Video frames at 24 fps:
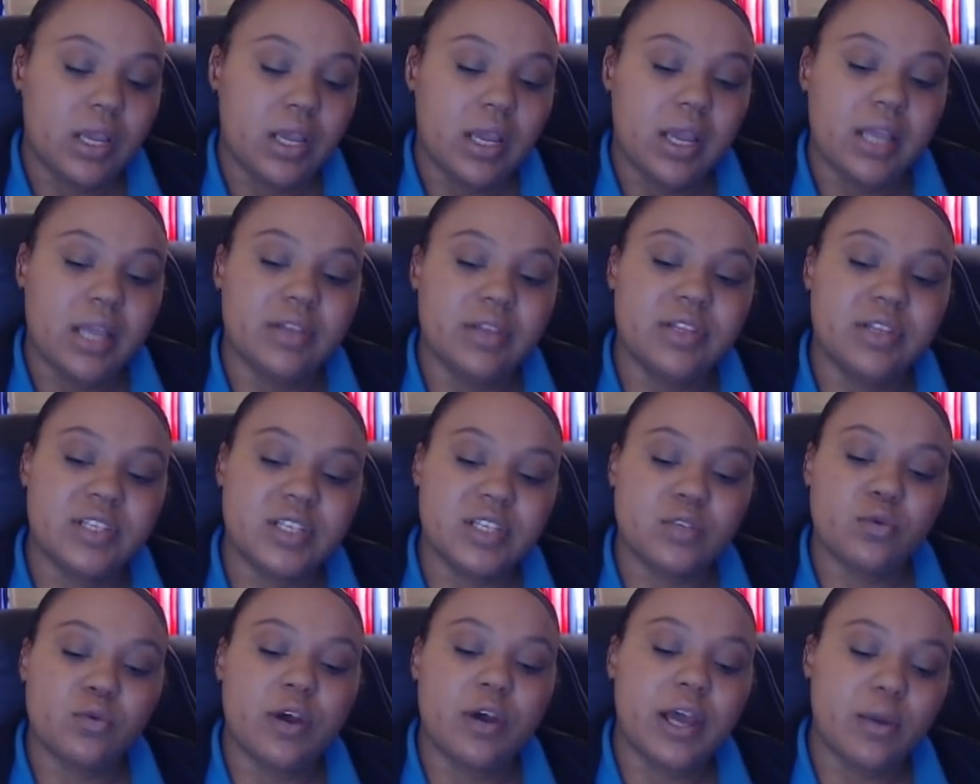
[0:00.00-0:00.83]
And this
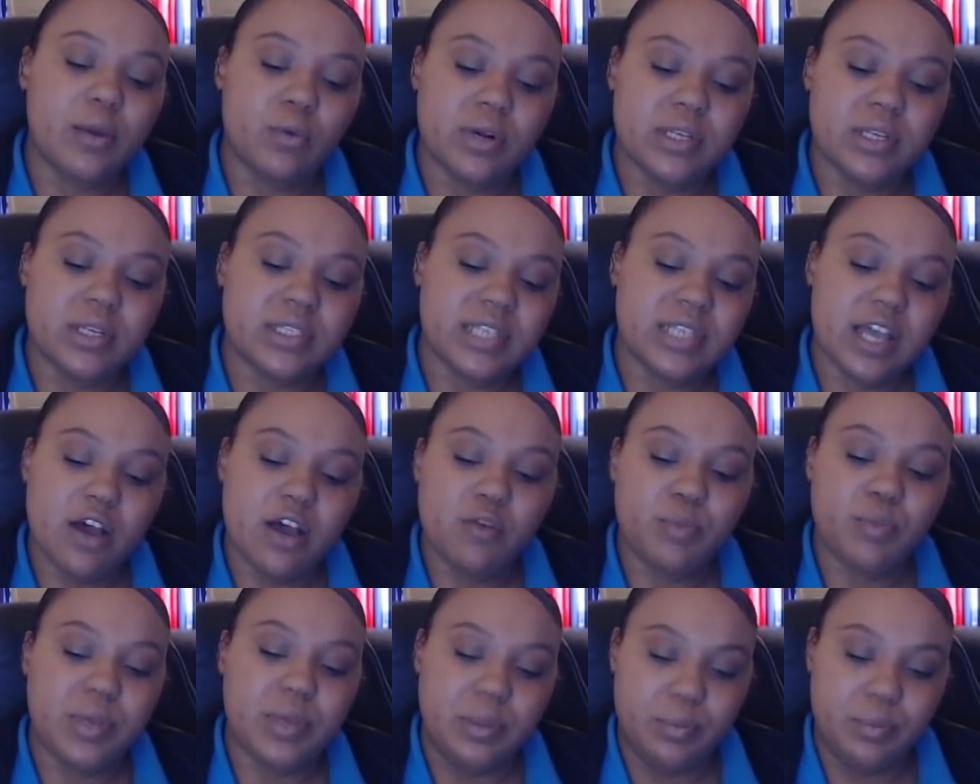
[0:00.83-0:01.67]
is why I want to tell
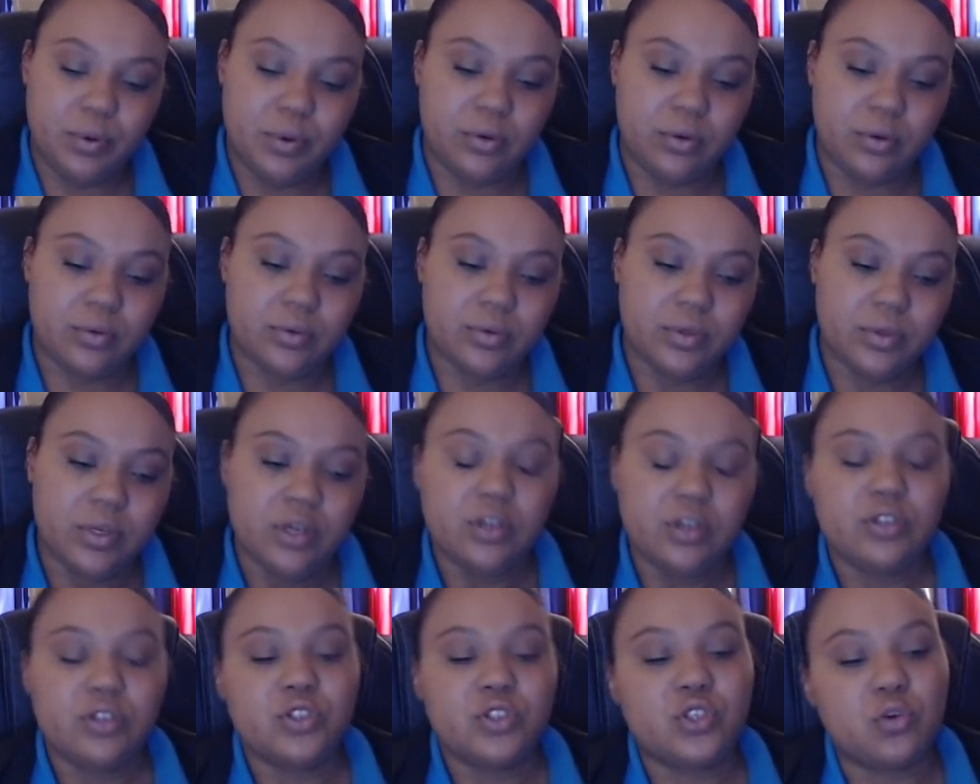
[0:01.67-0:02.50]
people
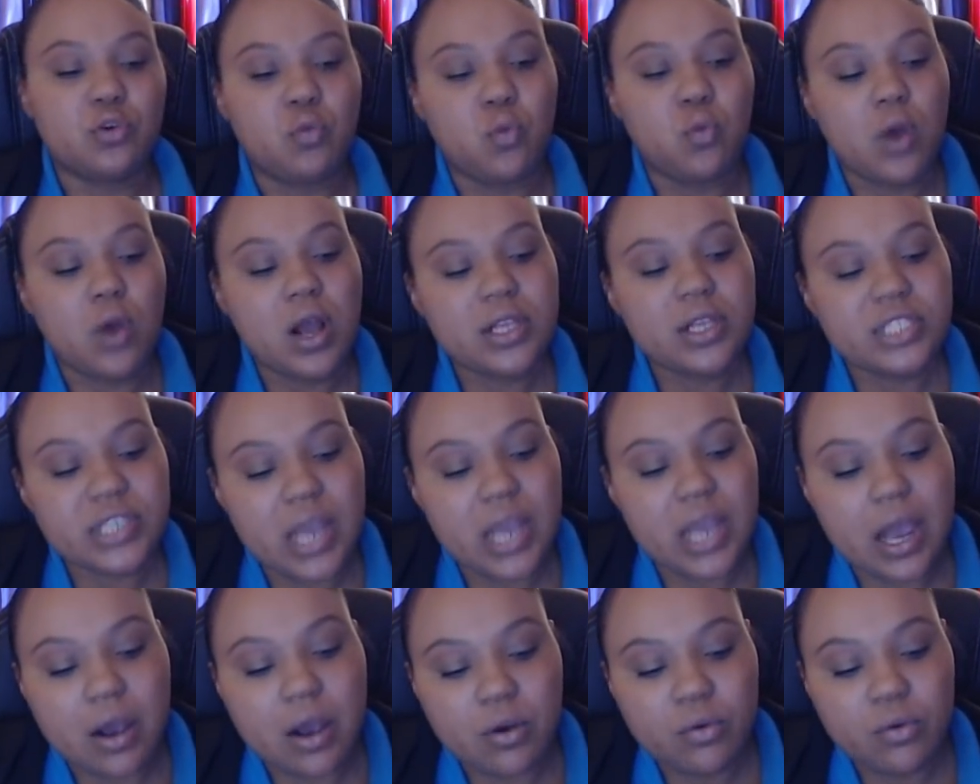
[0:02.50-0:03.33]
to watch
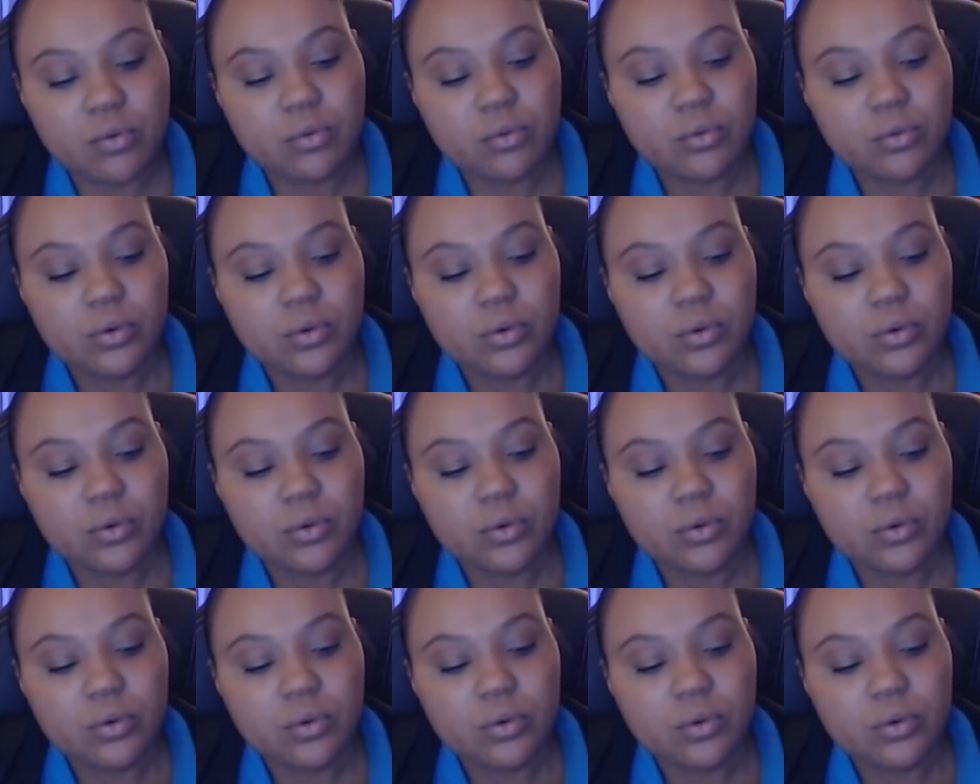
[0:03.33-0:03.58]
out